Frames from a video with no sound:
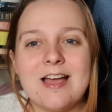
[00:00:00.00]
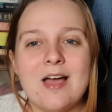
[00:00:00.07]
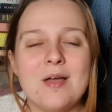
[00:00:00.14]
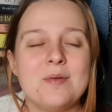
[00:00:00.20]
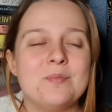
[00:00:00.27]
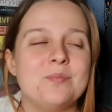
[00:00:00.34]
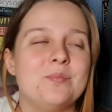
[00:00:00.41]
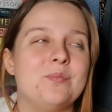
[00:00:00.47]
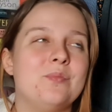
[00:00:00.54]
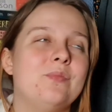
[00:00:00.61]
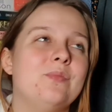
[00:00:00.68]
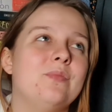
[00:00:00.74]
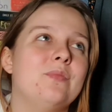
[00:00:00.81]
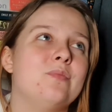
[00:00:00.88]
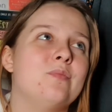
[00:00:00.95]
I
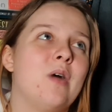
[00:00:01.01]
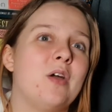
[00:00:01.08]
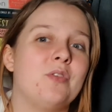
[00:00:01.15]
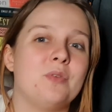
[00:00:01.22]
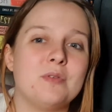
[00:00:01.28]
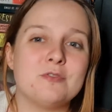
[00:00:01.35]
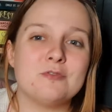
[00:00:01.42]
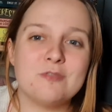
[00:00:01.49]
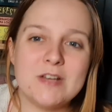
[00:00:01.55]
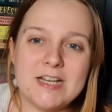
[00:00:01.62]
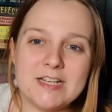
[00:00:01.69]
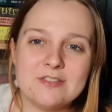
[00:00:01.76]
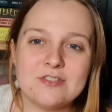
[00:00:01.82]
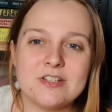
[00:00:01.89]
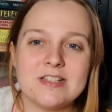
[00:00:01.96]
thought it was really
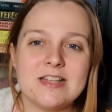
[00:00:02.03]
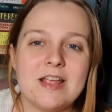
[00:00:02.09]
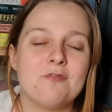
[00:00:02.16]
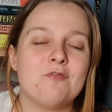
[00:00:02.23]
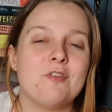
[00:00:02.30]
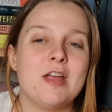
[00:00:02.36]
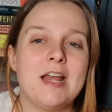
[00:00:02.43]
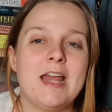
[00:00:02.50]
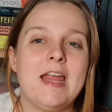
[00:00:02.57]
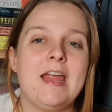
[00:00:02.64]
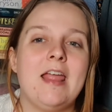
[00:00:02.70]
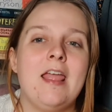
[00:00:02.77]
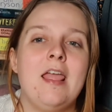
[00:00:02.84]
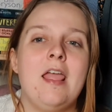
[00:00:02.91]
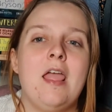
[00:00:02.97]
interesting, really
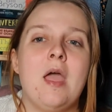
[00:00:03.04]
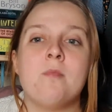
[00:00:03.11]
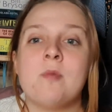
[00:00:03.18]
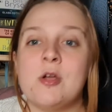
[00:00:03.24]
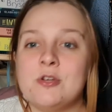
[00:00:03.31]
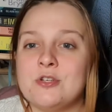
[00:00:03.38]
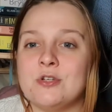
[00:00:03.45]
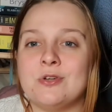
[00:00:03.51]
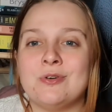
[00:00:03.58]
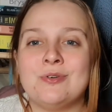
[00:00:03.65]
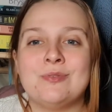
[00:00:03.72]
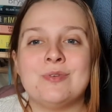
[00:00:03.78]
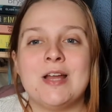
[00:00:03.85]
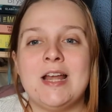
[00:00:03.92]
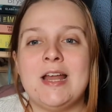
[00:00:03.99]
emotional,
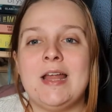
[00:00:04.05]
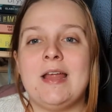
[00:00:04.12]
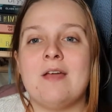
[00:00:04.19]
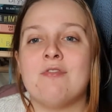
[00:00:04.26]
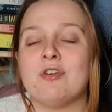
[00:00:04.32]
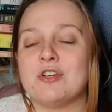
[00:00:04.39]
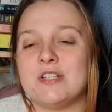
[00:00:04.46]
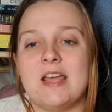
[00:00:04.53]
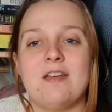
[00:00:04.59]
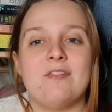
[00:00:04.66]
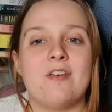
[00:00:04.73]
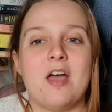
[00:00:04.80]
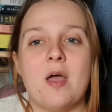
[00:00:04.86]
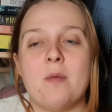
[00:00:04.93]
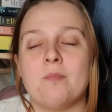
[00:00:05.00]
really evocative.
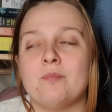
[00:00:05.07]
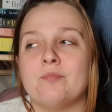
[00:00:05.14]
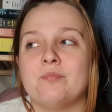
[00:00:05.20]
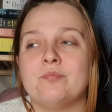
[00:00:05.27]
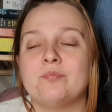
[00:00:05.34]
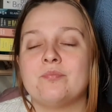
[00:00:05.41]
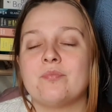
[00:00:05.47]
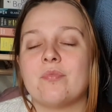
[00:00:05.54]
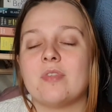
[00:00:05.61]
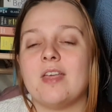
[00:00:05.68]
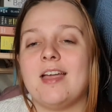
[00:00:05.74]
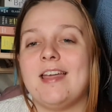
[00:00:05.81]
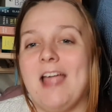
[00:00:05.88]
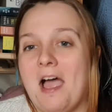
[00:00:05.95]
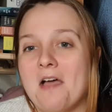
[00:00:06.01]

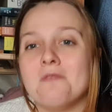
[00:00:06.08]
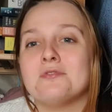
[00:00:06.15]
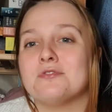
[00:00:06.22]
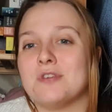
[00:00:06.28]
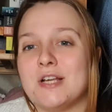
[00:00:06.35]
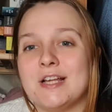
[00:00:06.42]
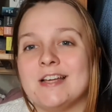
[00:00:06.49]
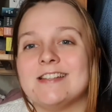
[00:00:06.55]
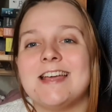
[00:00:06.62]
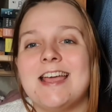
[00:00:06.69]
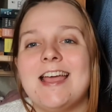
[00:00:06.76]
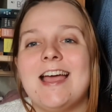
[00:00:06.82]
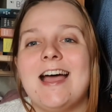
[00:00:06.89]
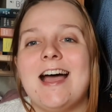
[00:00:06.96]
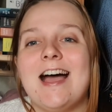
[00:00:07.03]
Yeah, it was really good,
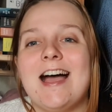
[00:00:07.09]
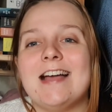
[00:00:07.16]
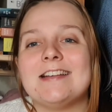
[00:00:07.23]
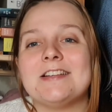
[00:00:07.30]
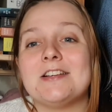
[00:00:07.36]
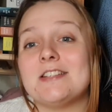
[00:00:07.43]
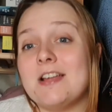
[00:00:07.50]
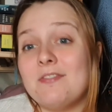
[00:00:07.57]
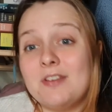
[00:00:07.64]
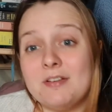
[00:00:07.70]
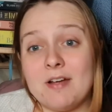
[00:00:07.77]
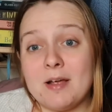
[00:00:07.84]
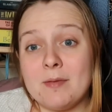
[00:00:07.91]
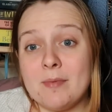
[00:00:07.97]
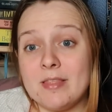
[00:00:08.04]
and I definitely
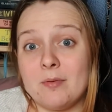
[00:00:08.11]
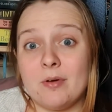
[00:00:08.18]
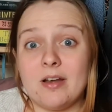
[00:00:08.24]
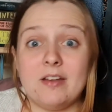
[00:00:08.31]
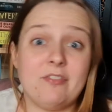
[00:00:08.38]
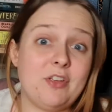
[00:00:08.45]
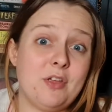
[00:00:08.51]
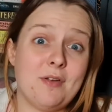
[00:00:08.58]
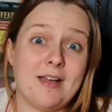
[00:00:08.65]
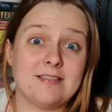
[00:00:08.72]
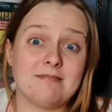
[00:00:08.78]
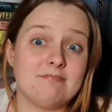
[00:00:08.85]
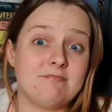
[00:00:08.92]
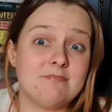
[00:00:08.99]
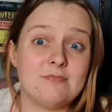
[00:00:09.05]
recommend that one if you
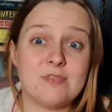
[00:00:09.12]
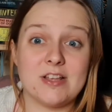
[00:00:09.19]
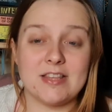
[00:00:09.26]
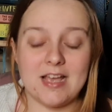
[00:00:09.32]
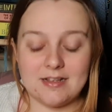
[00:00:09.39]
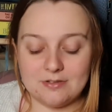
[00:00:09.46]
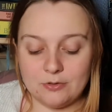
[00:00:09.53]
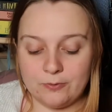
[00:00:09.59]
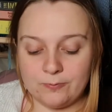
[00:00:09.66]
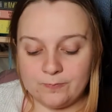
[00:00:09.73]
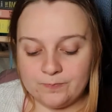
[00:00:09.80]
hadn't read that at all.